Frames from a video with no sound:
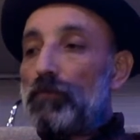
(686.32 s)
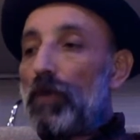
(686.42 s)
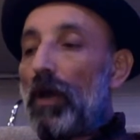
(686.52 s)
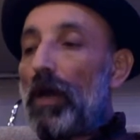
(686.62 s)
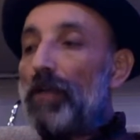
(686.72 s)

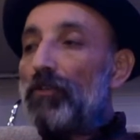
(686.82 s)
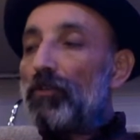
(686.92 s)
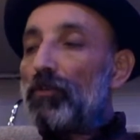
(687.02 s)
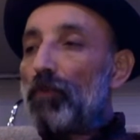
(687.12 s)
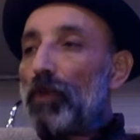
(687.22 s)
I
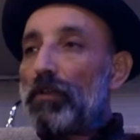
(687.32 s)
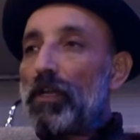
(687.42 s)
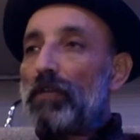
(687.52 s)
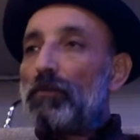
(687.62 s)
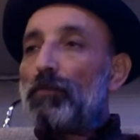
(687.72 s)
don't want to
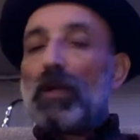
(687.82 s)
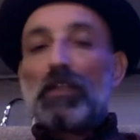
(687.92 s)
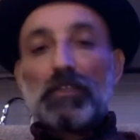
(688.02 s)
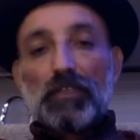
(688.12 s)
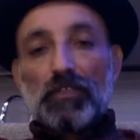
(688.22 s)
talk about
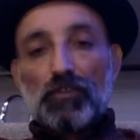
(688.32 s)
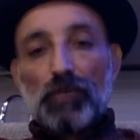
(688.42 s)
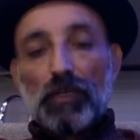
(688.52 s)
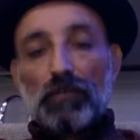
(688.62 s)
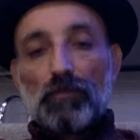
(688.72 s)
politics, to be
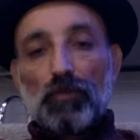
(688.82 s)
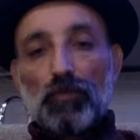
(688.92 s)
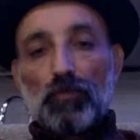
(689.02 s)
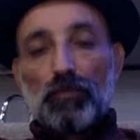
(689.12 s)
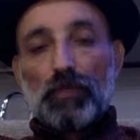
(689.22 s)
honest with
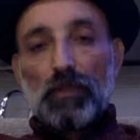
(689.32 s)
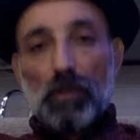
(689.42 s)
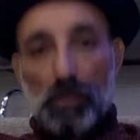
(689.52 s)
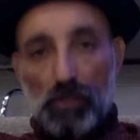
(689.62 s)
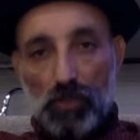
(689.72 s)
you,
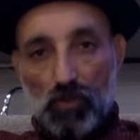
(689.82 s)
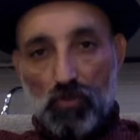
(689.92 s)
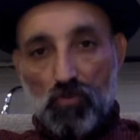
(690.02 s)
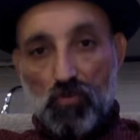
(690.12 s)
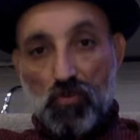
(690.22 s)
because
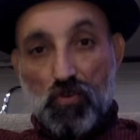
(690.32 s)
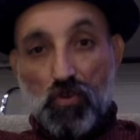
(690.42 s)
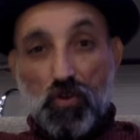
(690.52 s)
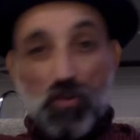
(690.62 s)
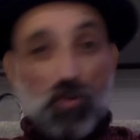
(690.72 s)

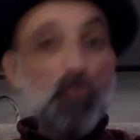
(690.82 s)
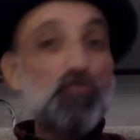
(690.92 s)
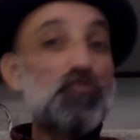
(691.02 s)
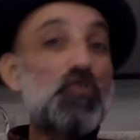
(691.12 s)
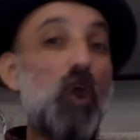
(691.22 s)
it
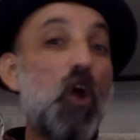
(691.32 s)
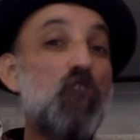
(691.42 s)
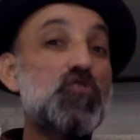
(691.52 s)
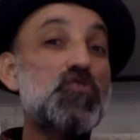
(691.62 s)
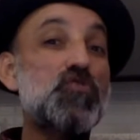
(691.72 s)

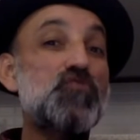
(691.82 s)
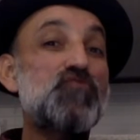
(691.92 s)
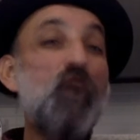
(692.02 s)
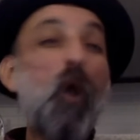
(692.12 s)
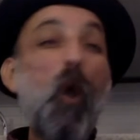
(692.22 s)
starts
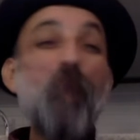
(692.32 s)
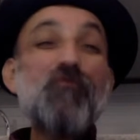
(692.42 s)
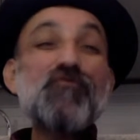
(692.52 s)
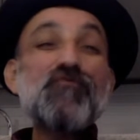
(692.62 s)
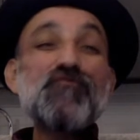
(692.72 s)

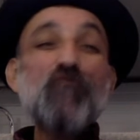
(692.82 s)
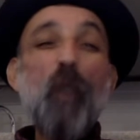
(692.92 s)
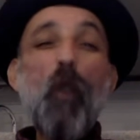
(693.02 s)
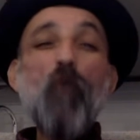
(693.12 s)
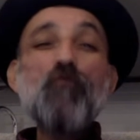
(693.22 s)
talking
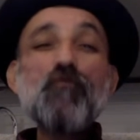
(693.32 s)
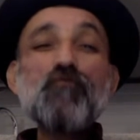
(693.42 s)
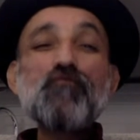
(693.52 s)
together.